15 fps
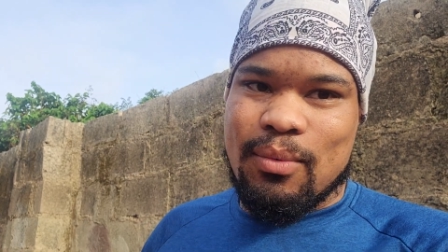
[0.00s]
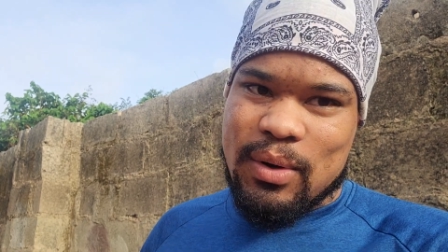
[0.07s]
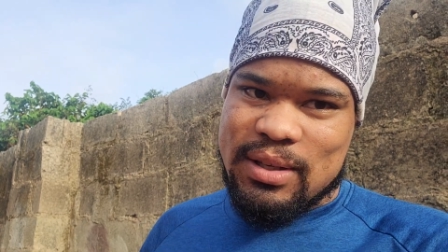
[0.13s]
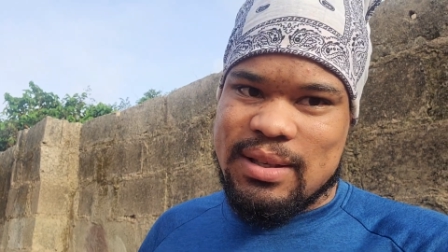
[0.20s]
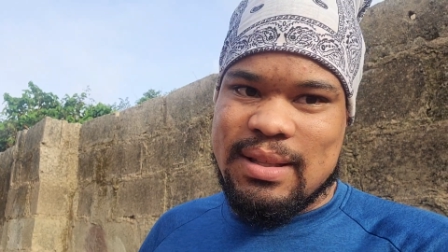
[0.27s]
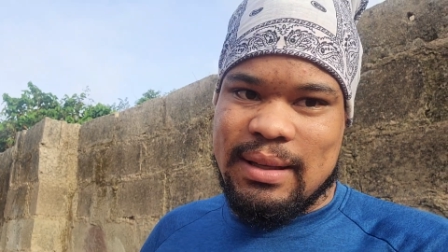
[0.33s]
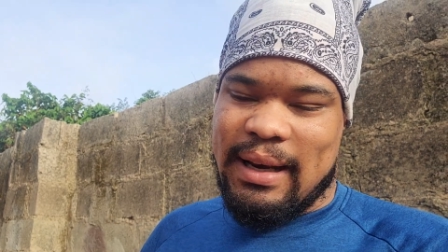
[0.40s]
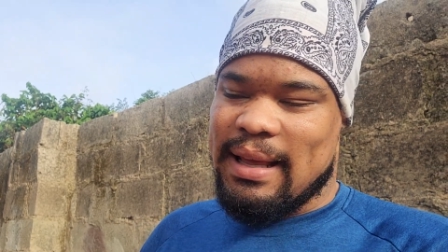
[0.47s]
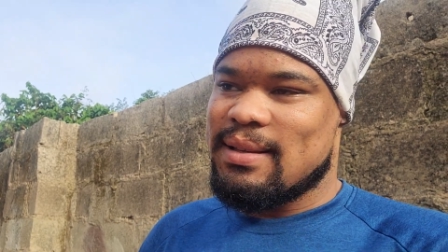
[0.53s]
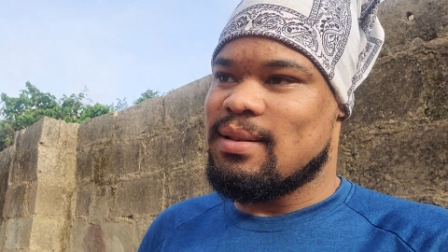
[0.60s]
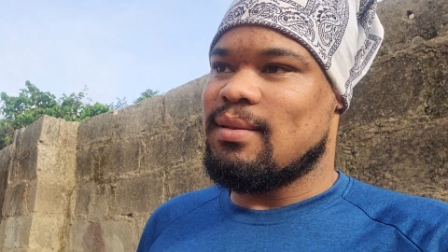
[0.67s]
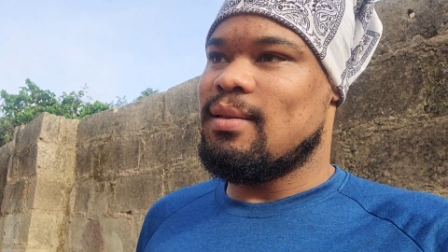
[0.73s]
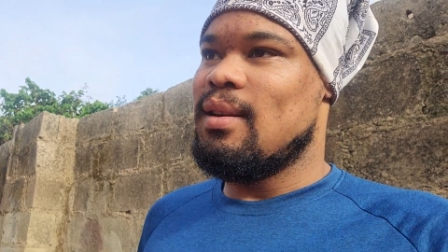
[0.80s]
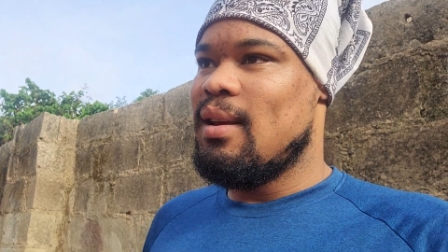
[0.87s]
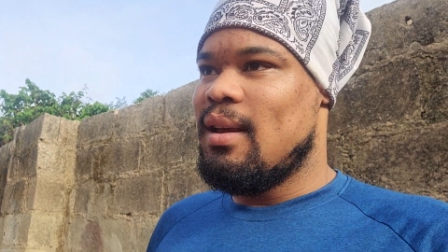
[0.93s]
Which is the
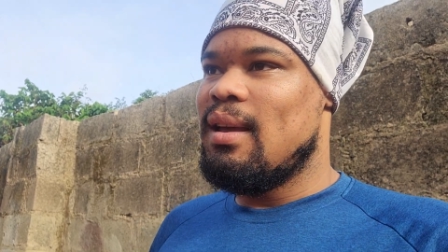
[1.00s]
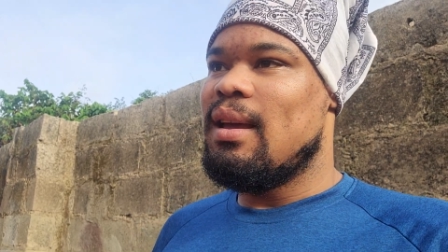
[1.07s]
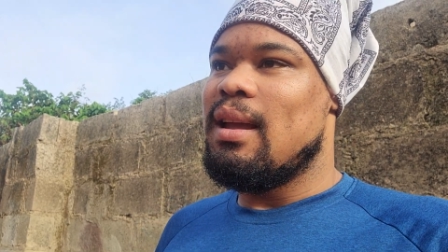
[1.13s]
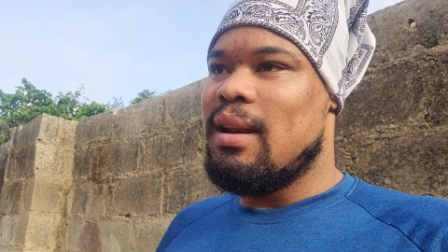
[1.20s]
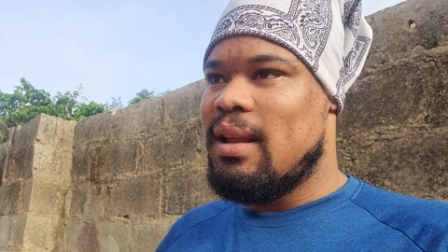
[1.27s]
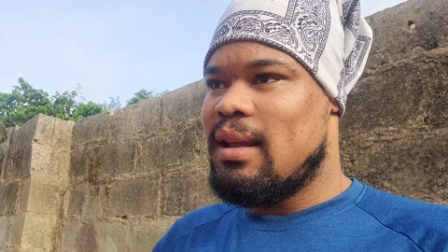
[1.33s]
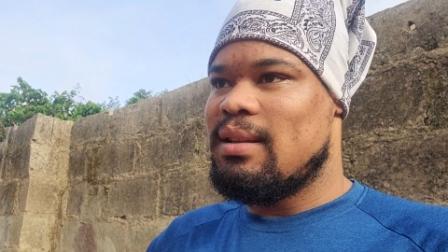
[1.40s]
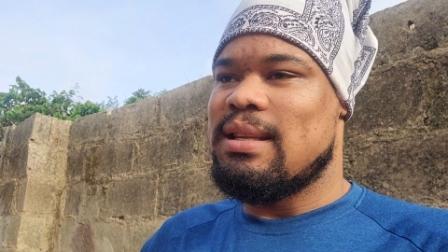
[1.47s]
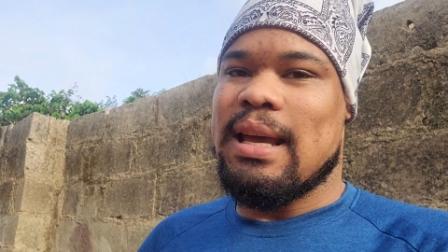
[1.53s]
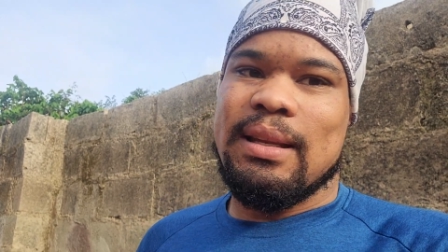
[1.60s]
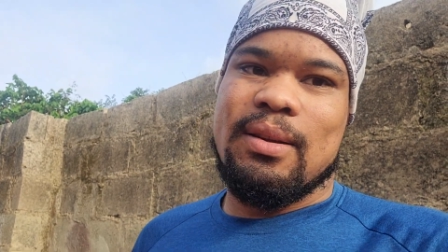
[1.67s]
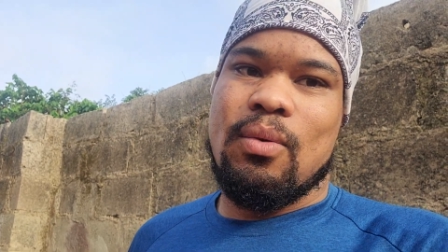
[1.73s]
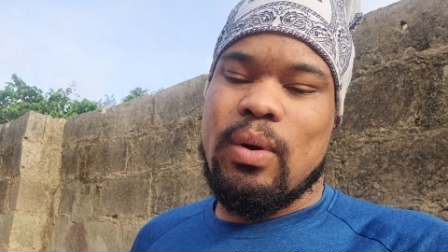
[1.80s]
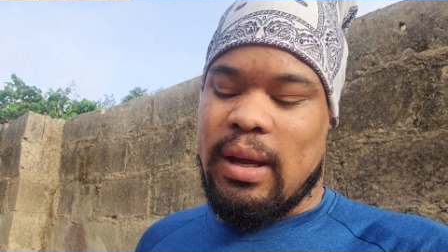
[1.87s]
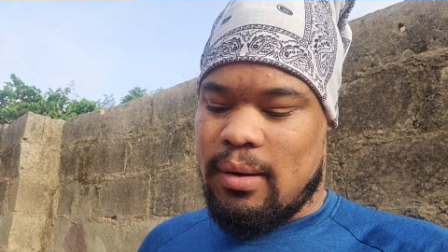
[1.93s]
lesson, and then take
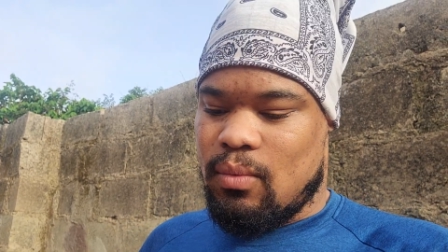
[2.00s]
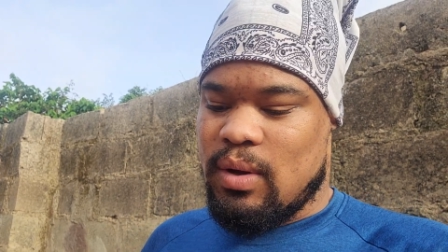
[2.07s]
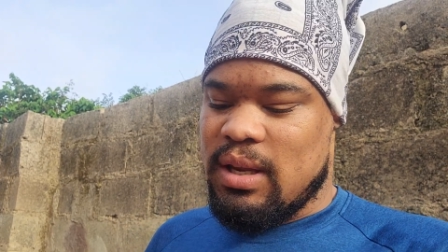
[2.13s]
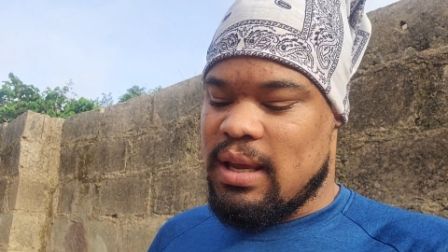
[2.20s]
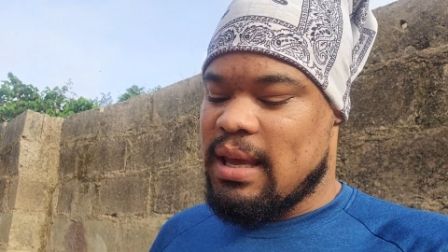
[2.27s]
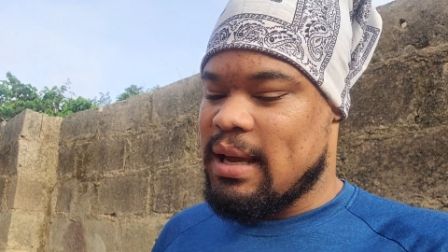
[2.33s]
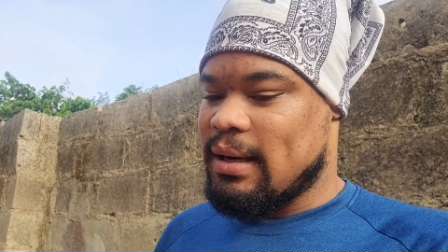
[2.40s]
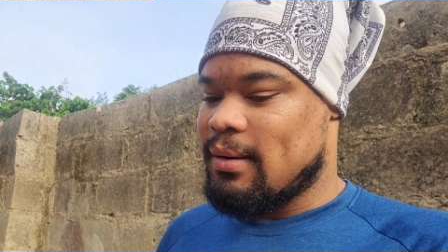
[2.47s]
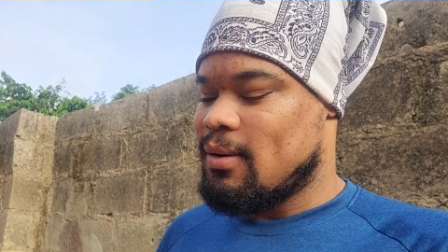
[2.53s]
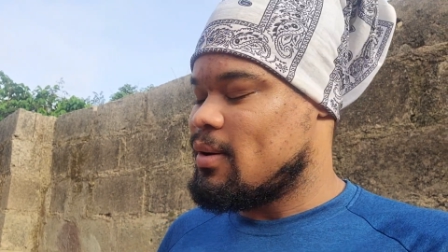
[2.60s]
the win when you get it,